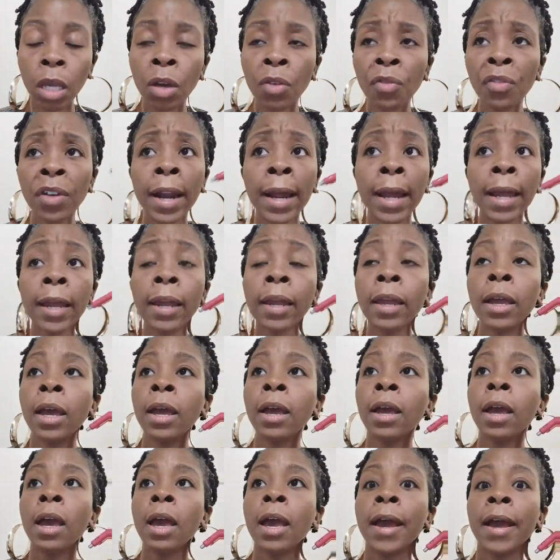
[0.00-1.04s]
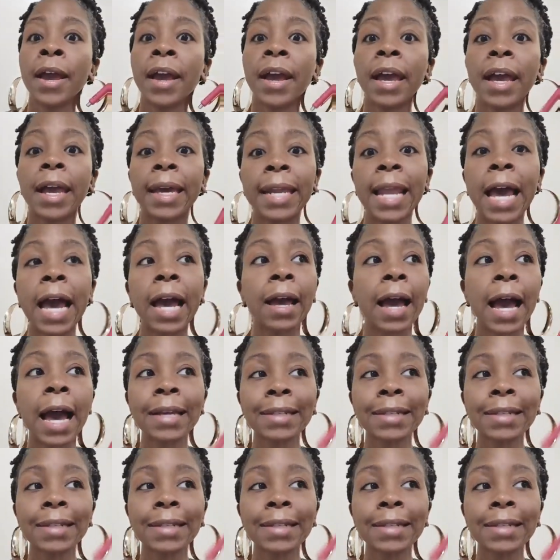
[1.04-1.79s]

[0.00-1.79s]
right? And I,